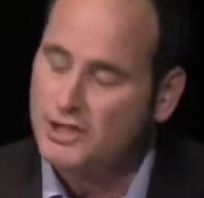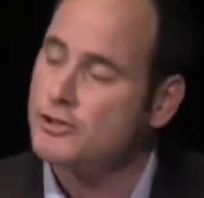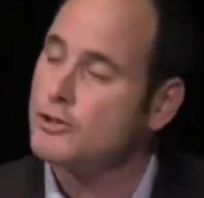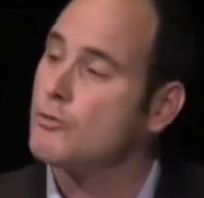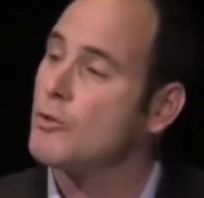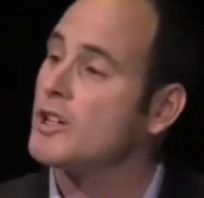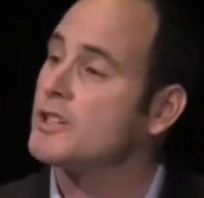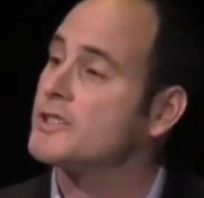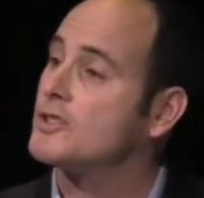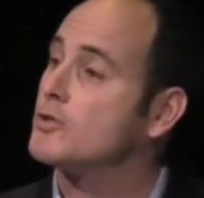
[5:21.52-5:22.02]

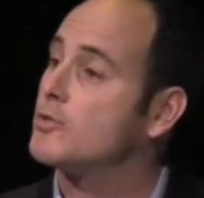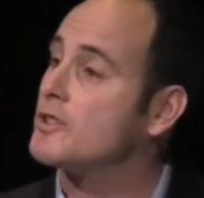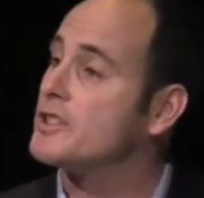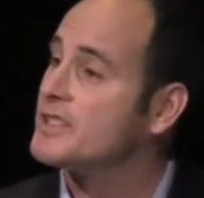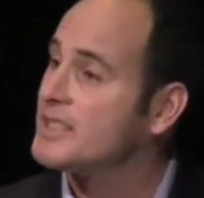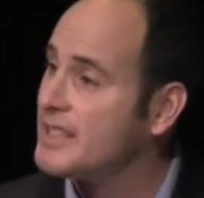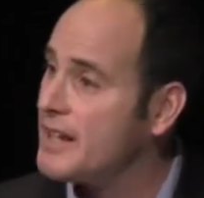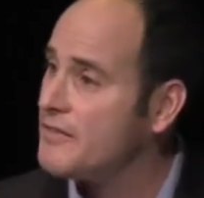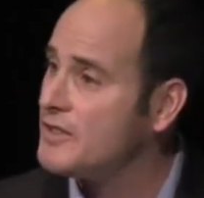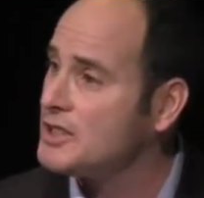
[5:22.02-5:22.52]
new ones in
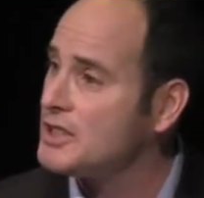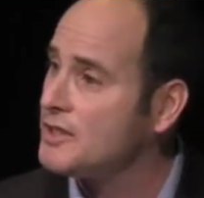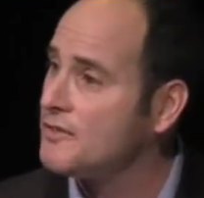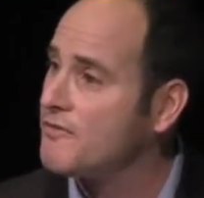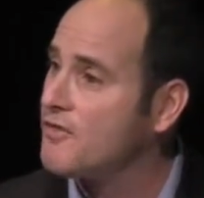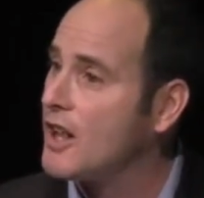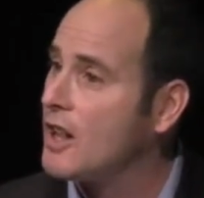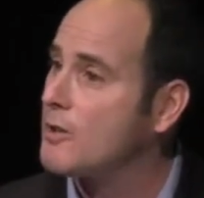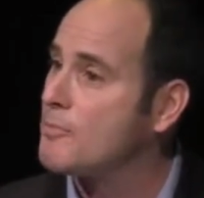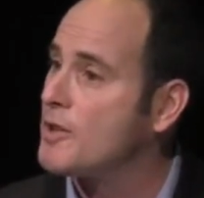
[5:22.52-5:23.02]

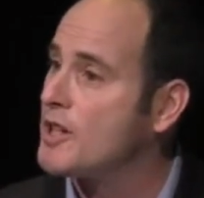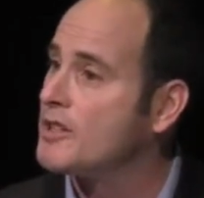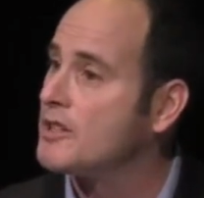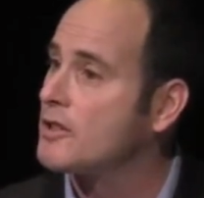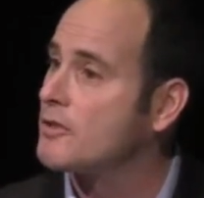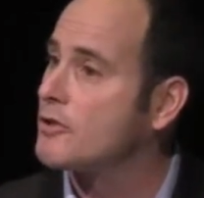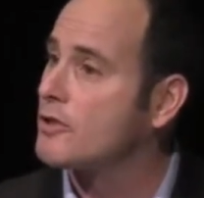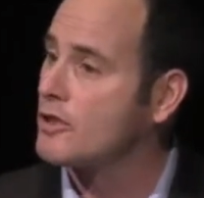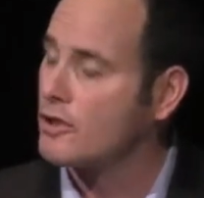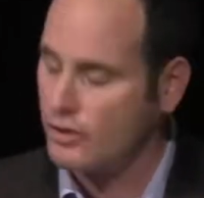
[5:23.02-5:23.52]
2017, followed by
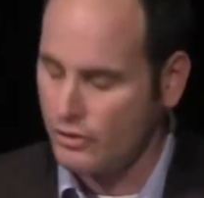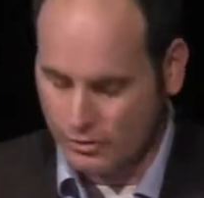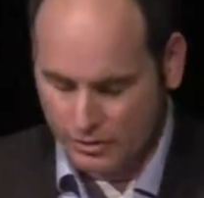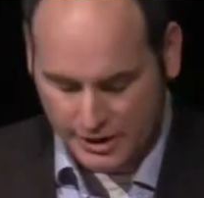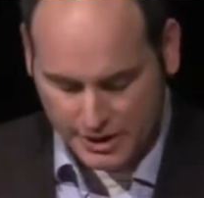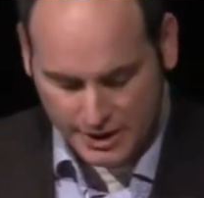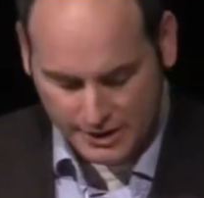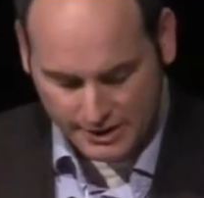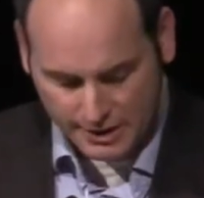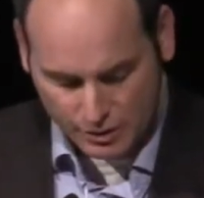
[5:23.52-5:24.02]
another
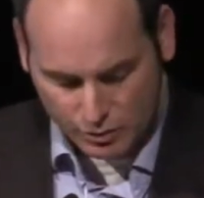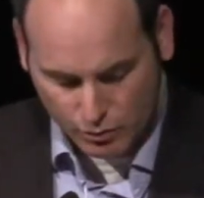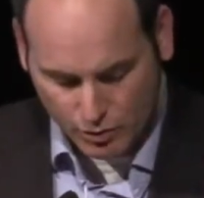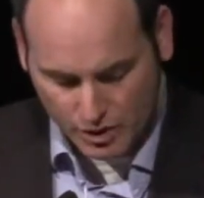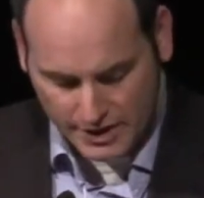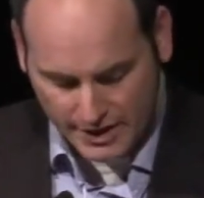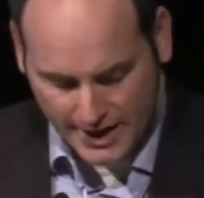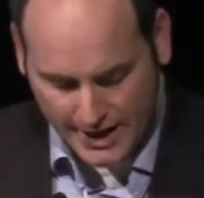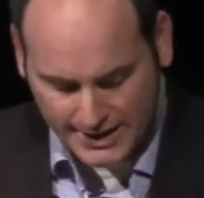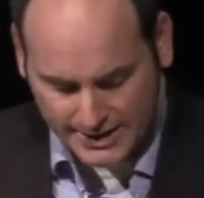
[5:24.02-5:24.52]
30 in
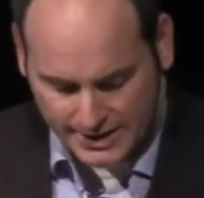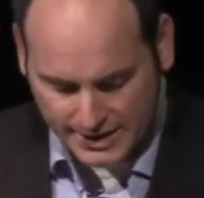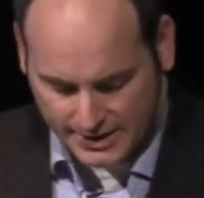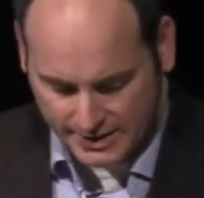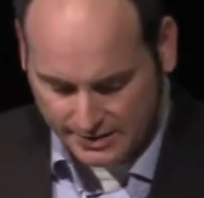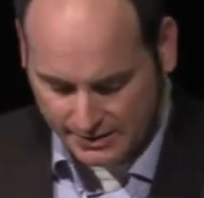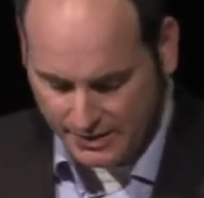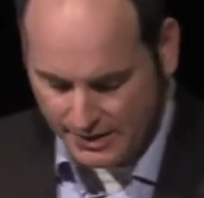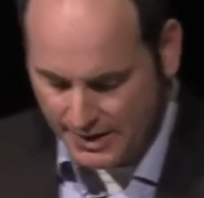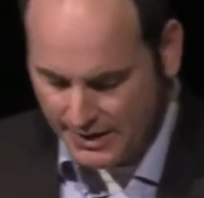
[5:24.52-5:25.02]

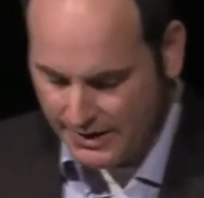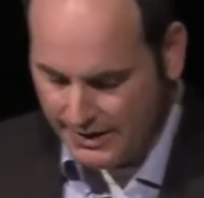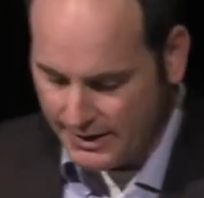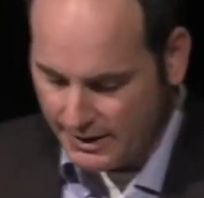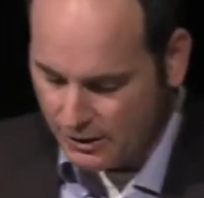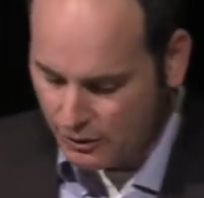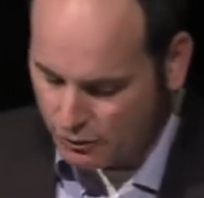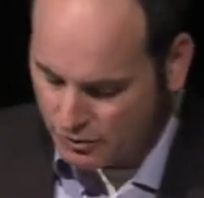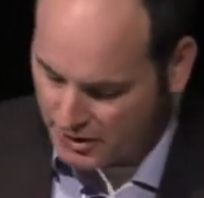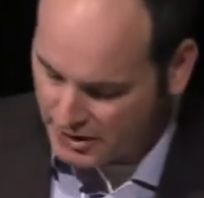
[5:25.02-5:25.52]
2018,
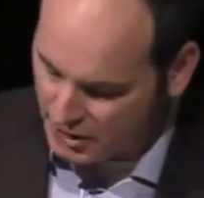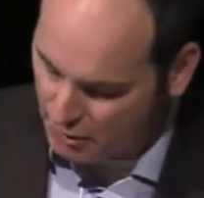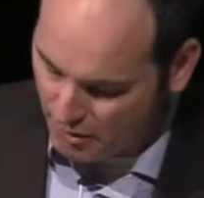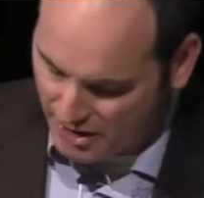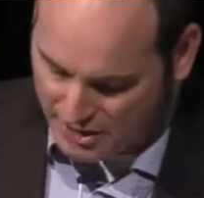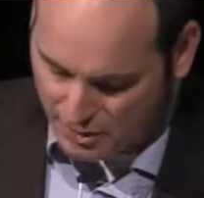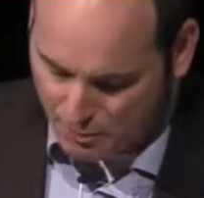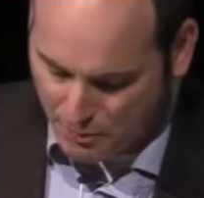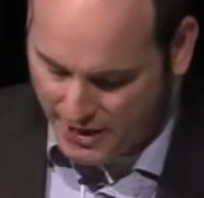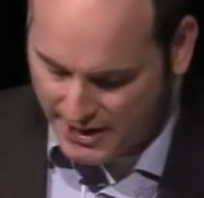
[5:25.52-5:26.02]
including
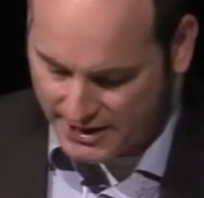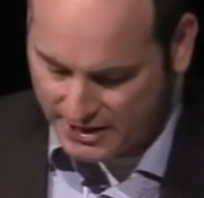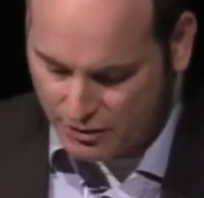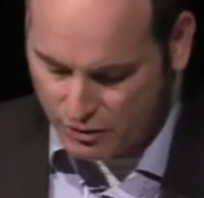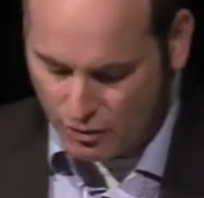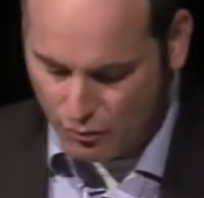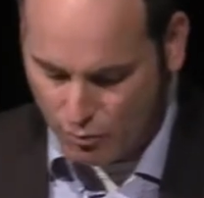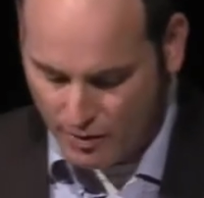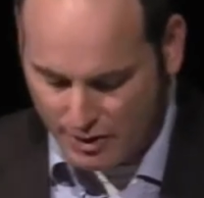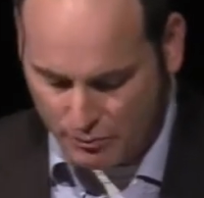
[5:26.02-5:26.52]

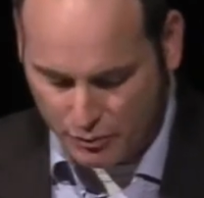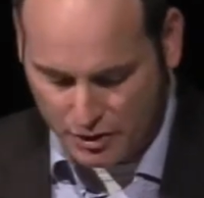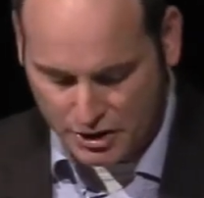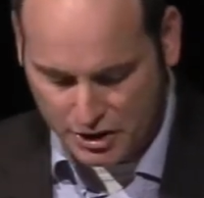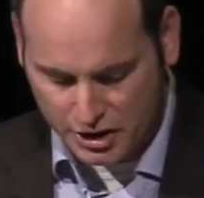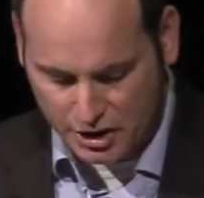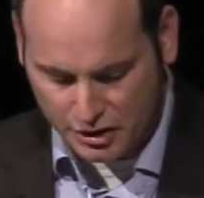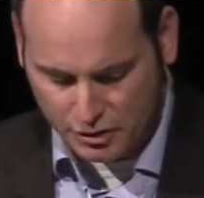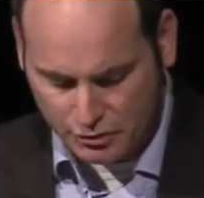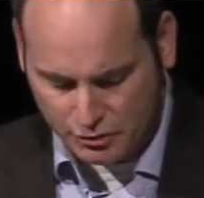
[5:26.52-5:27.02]
US-based Red Wing
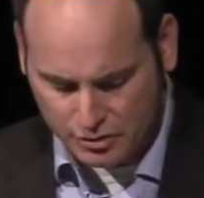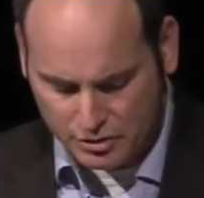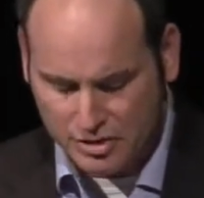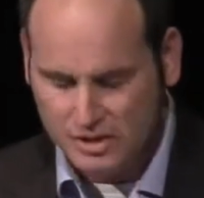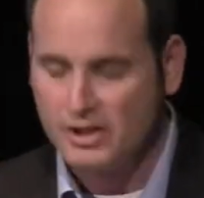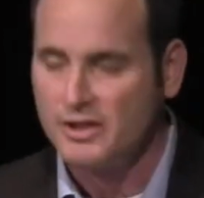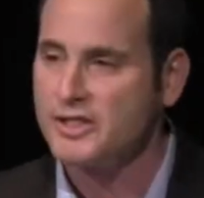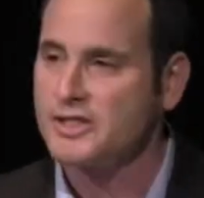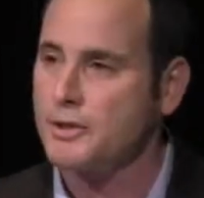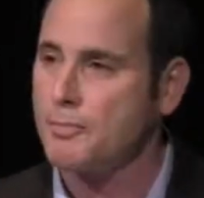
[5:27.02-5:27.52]

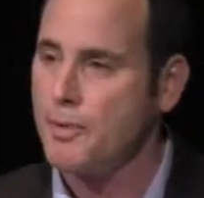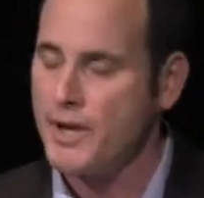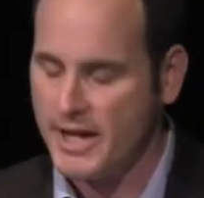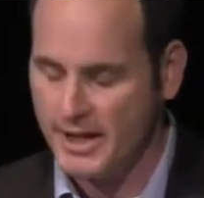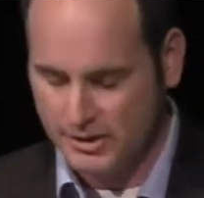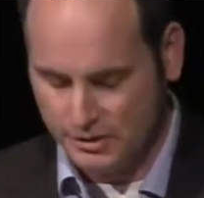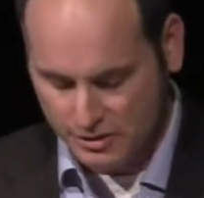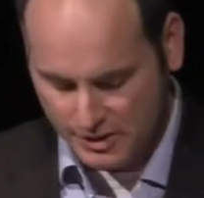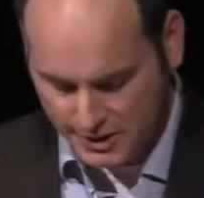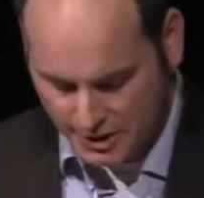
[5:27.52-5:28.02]
Shoes,
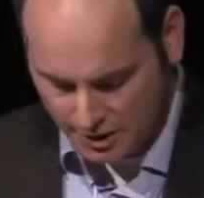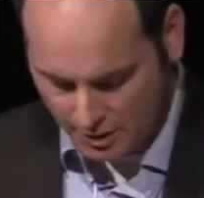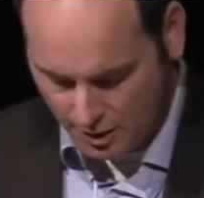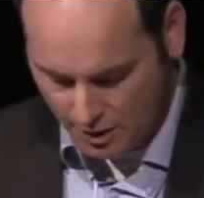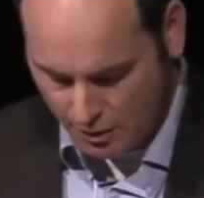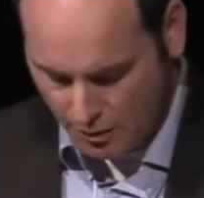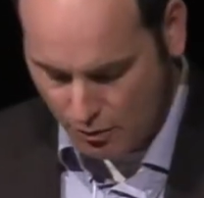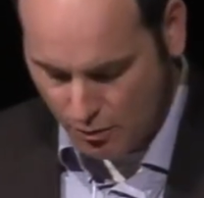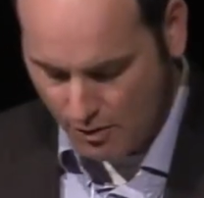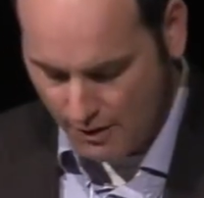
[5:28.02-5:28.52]
Japan's
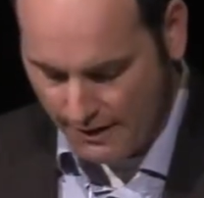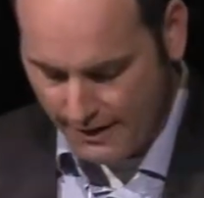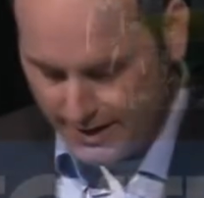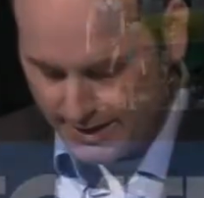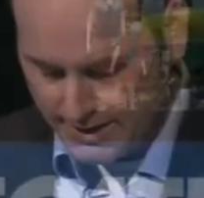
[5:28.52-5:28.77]
Uniqlo,